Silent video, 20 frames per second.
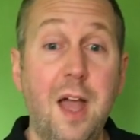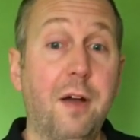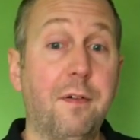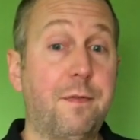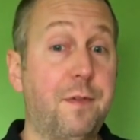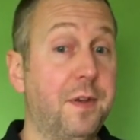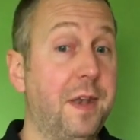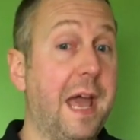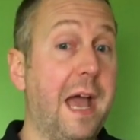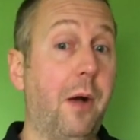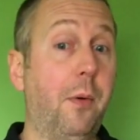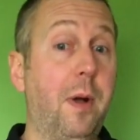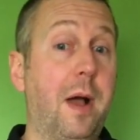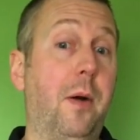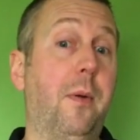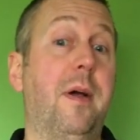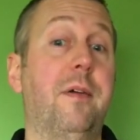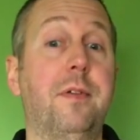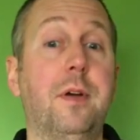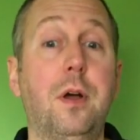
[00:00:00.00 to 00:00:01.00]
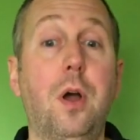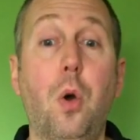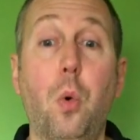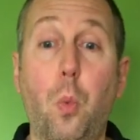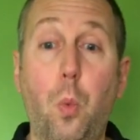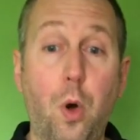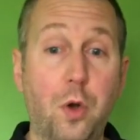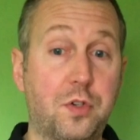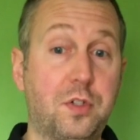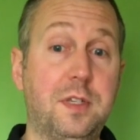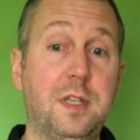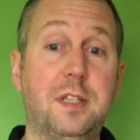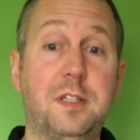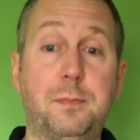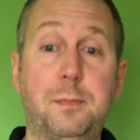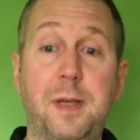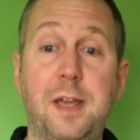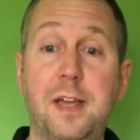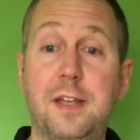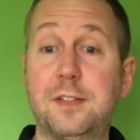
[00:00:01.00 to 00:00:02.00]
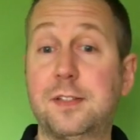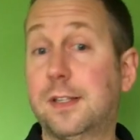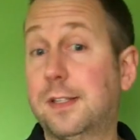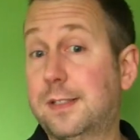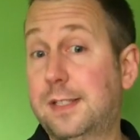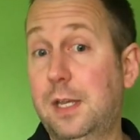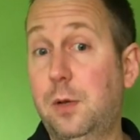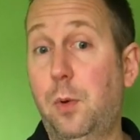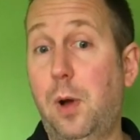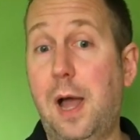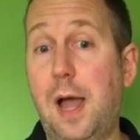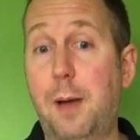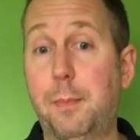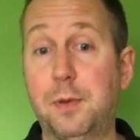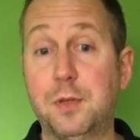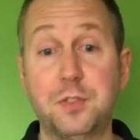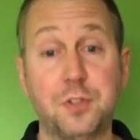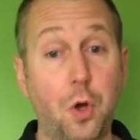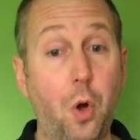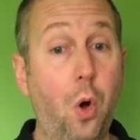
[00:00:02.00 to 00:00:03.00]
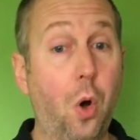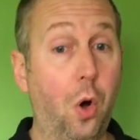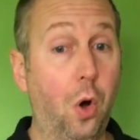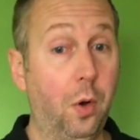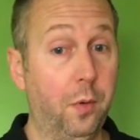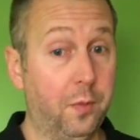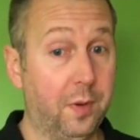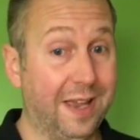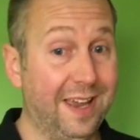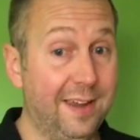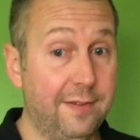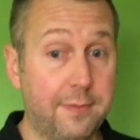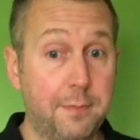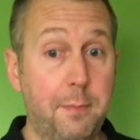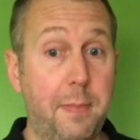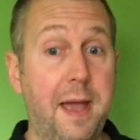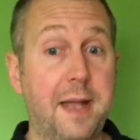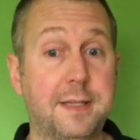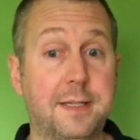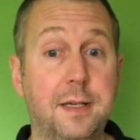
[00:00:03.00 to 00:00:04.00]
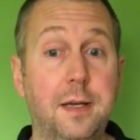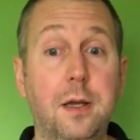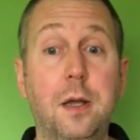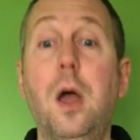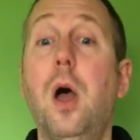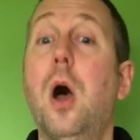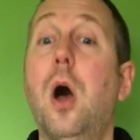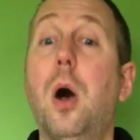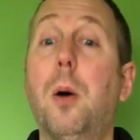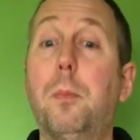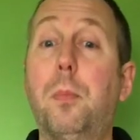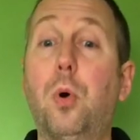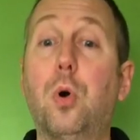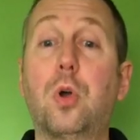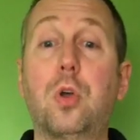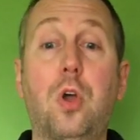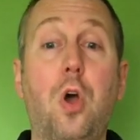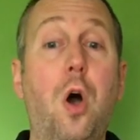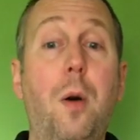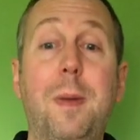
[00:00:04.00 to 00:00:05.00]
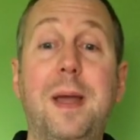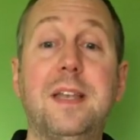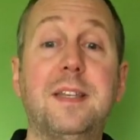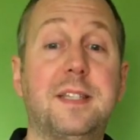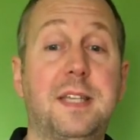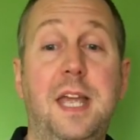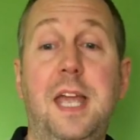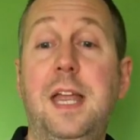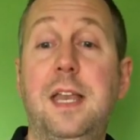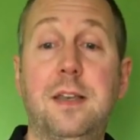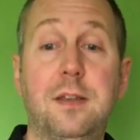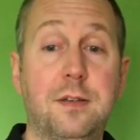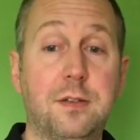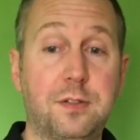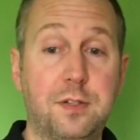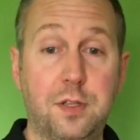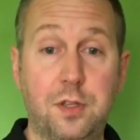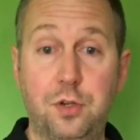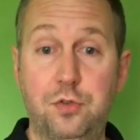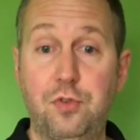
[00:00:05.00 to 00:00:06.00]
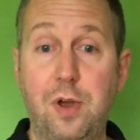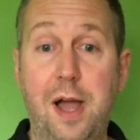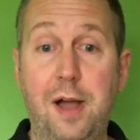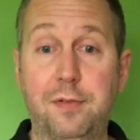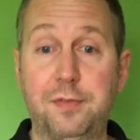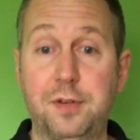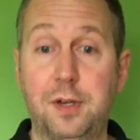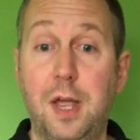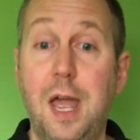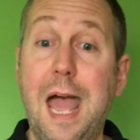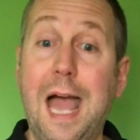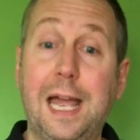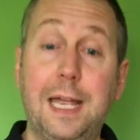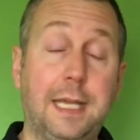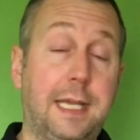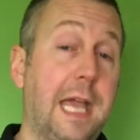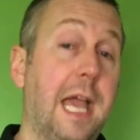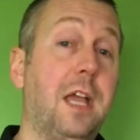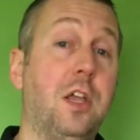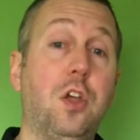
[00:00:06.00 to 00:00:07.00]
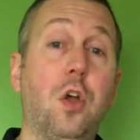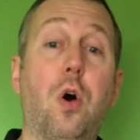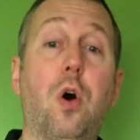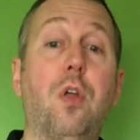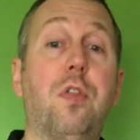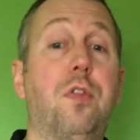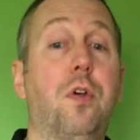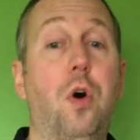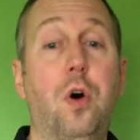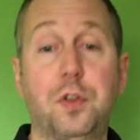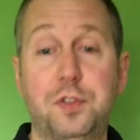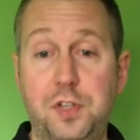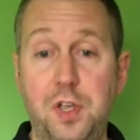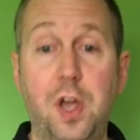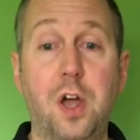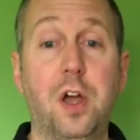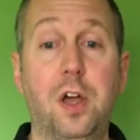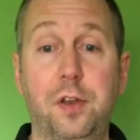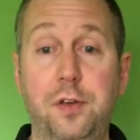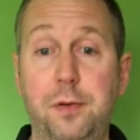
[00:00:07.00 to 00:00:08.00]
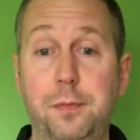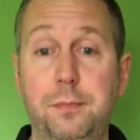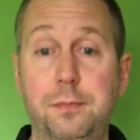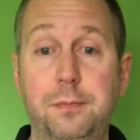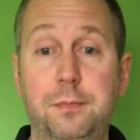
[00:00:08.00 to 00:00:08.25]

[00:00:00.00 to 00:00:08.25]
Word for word: For now, however, watch this space, see what happens, or, even better, put comments into the draft and get your thoughts heard.